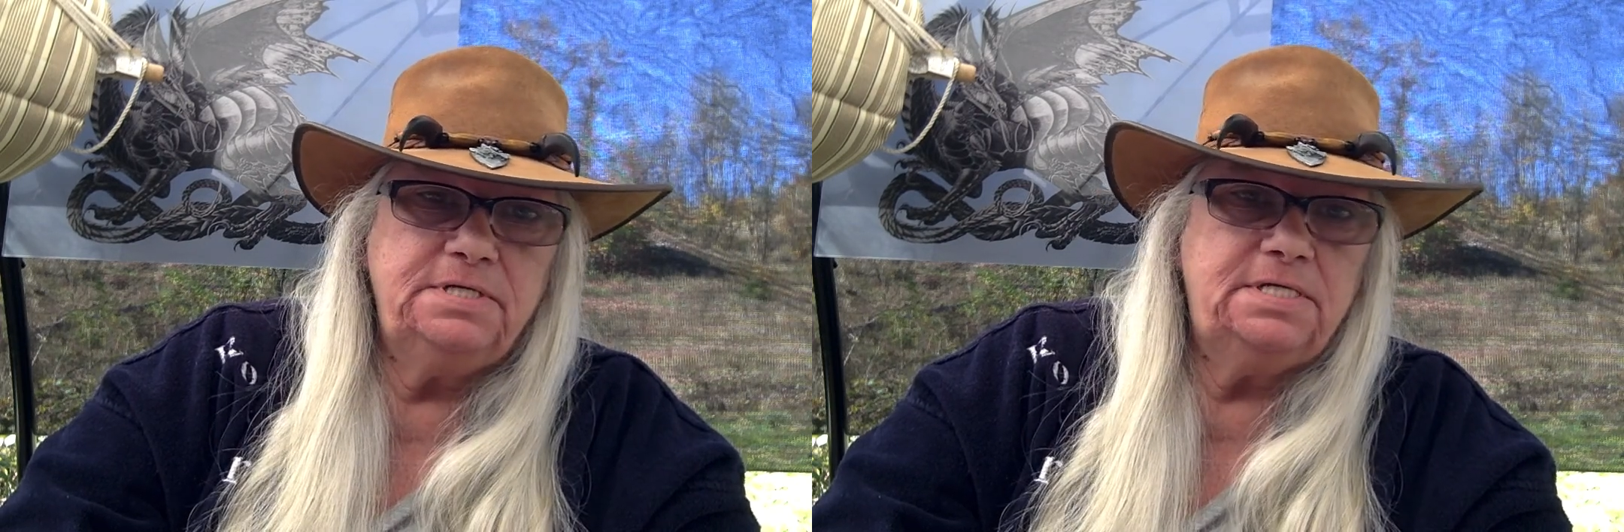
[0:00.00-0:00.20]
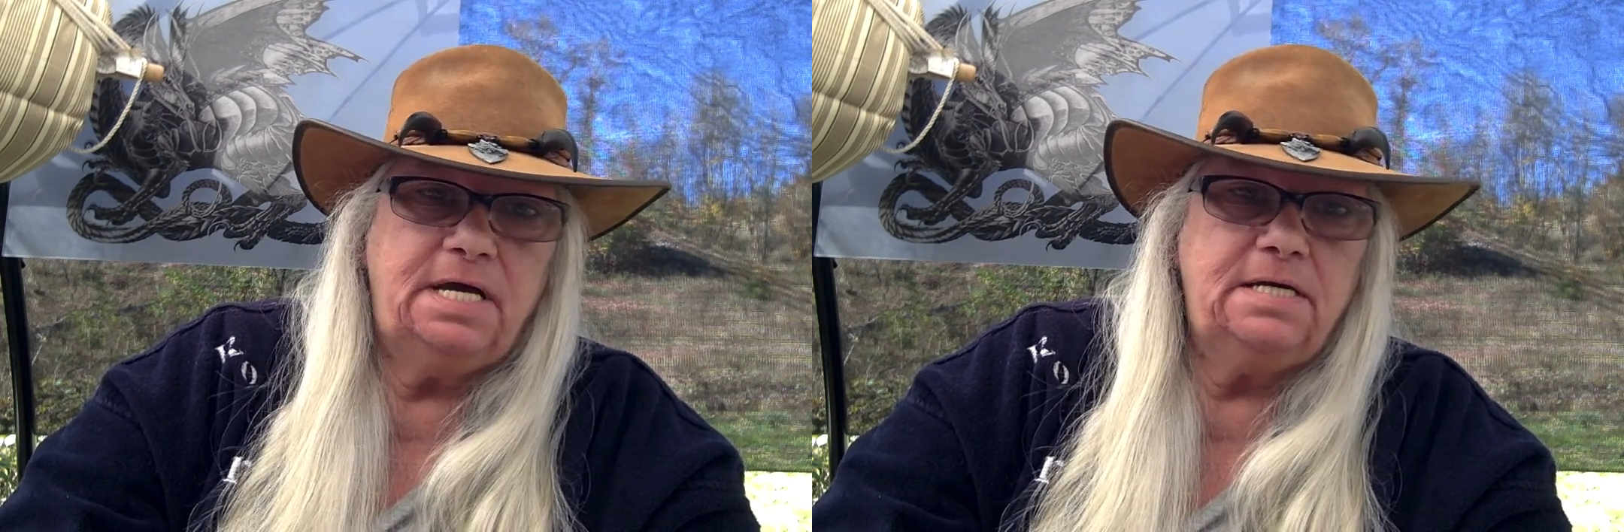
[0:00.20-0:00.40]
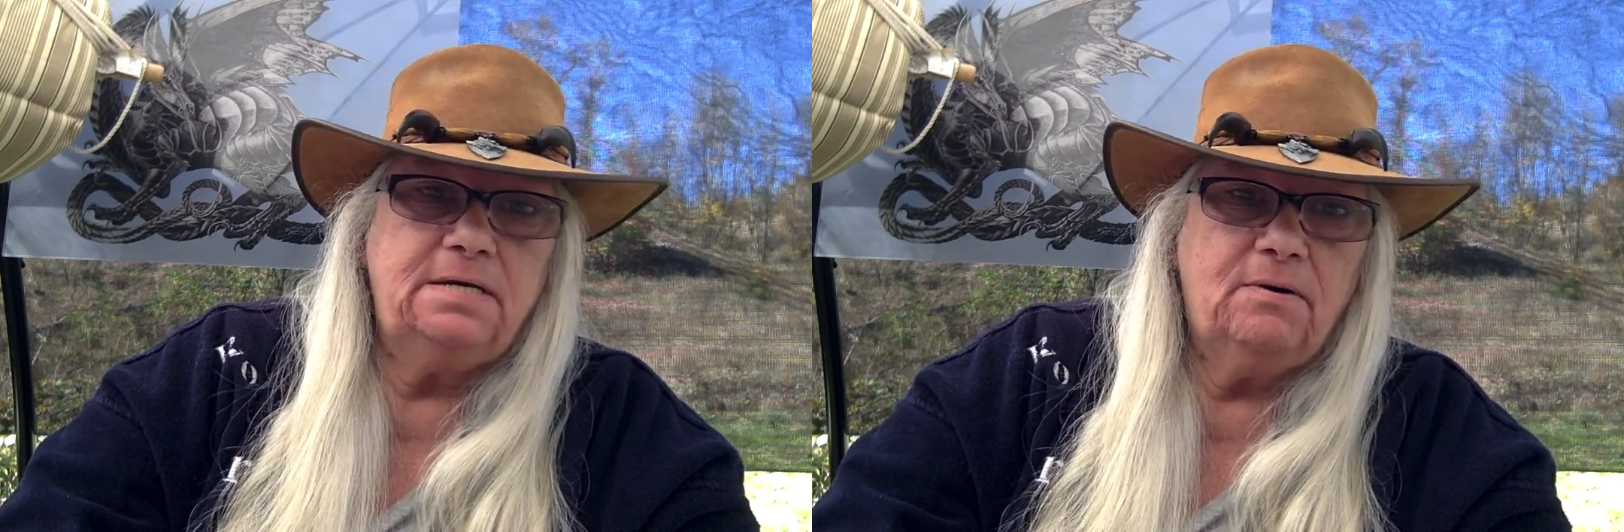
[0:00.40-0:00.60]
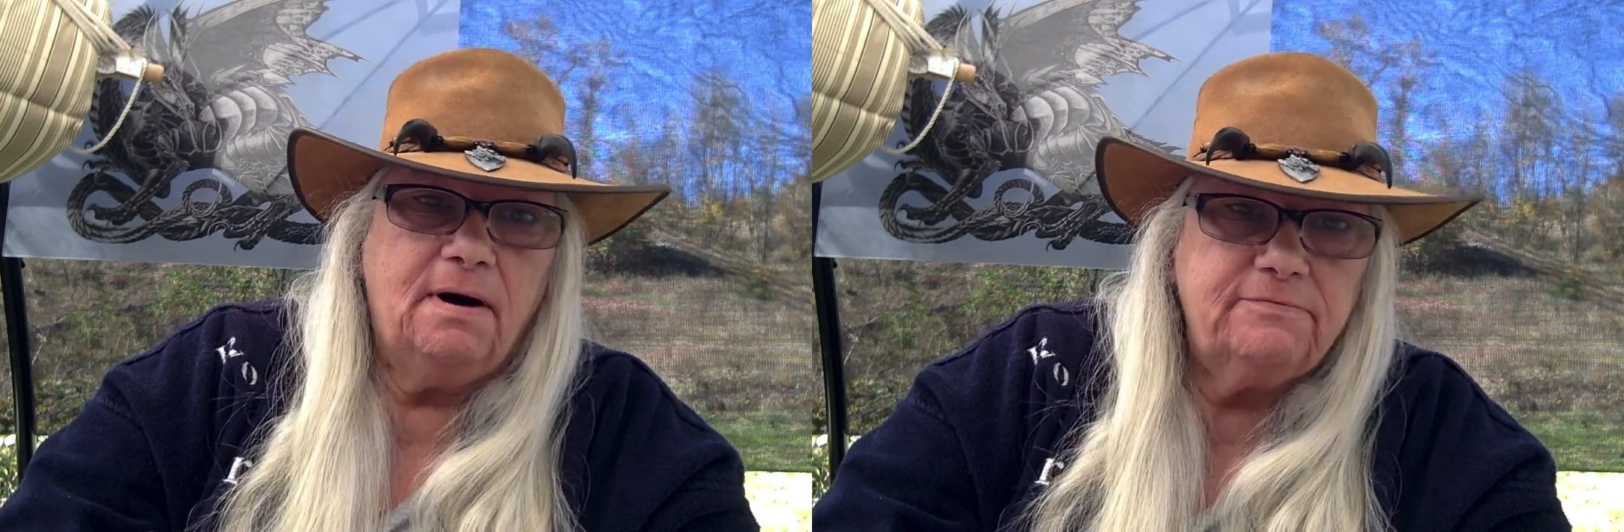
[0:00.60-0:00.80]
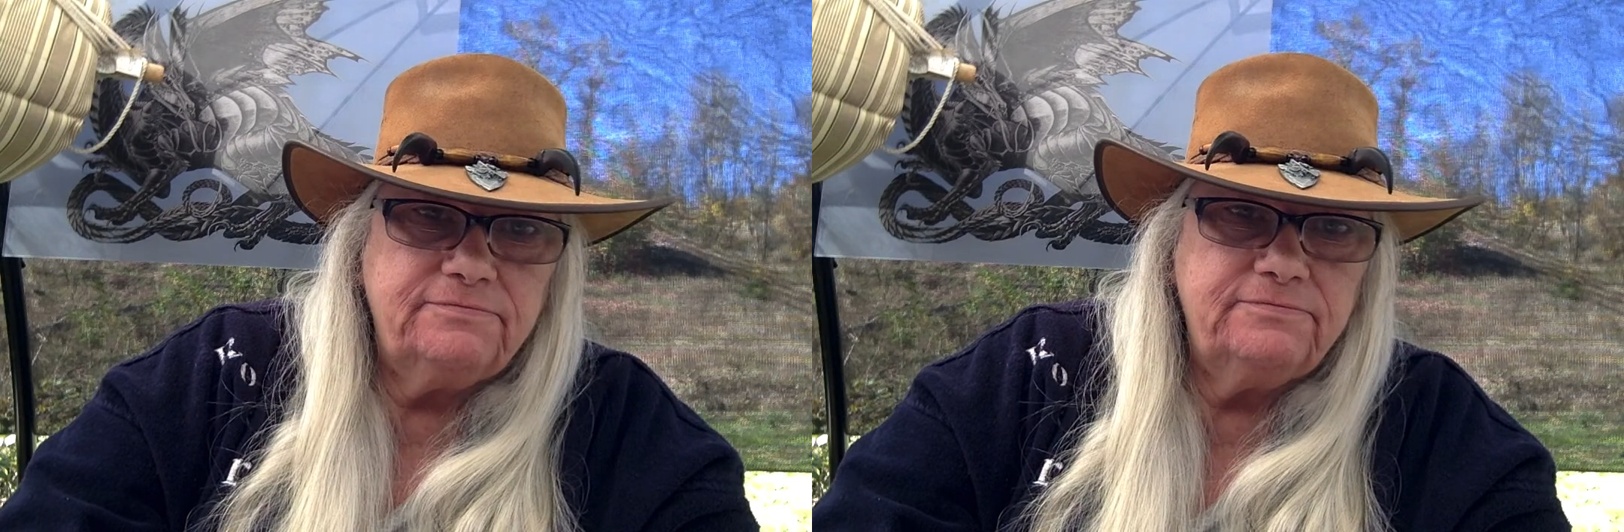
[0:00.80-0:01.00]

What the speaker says: can take it off